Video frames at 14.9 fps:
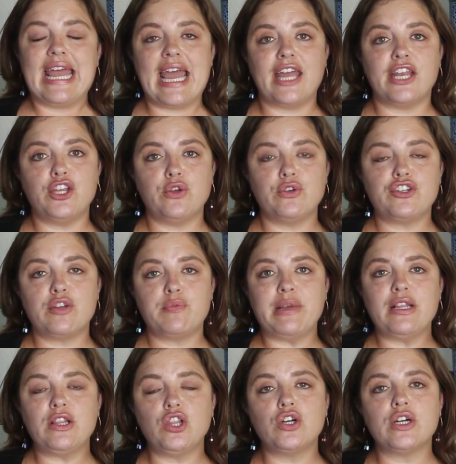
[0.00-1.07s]
and you should
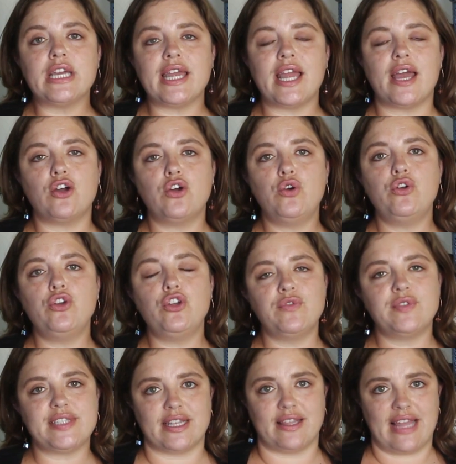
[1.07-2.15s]
be looking at who
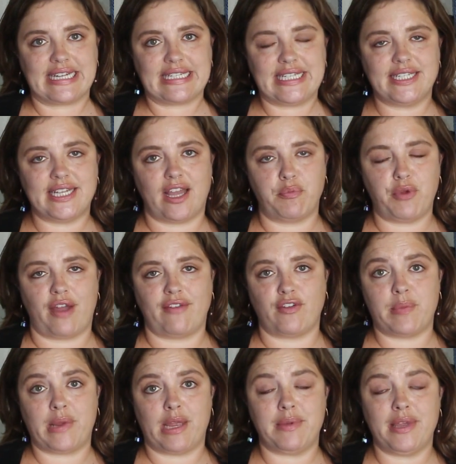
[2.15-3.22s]
you've selected to help you have
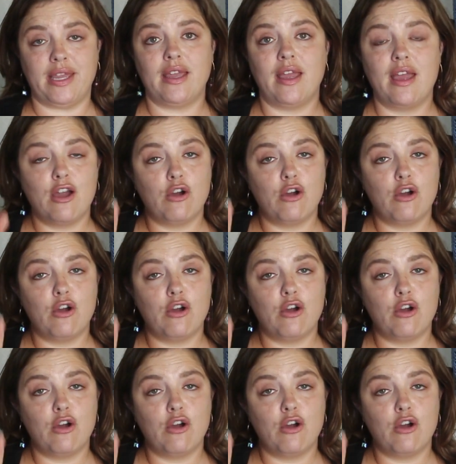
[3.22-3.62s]
your baby